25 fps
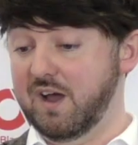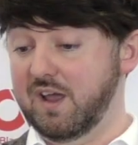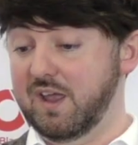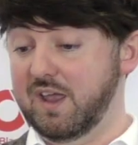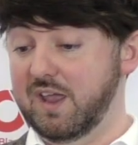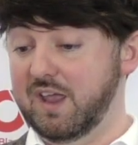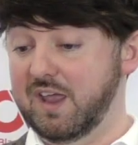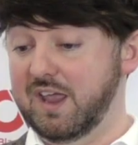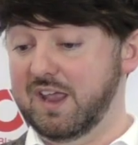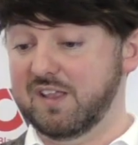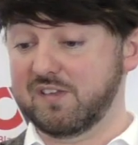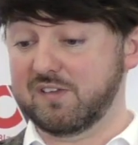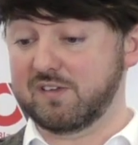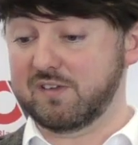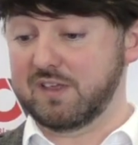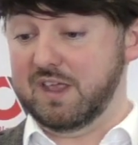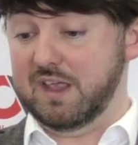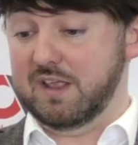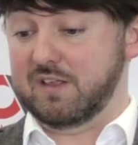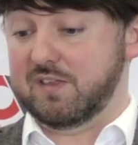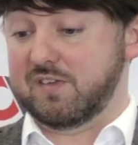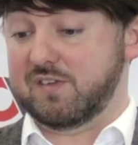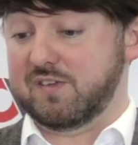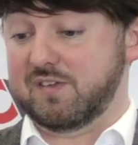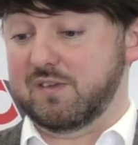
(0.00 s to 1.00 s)

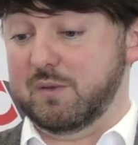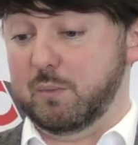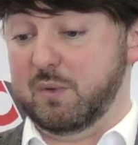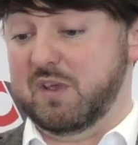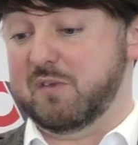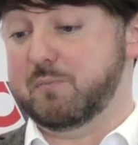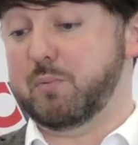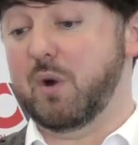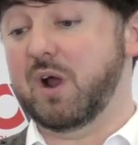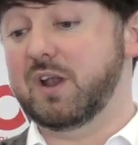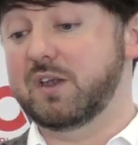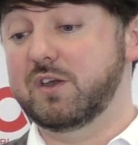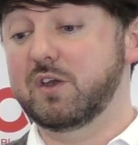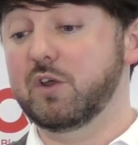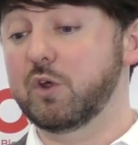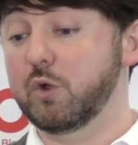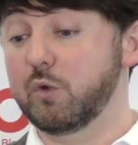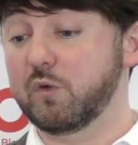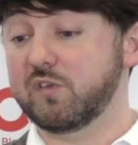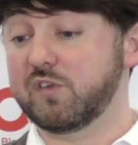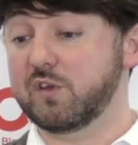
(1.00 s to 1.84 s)
it's brand new,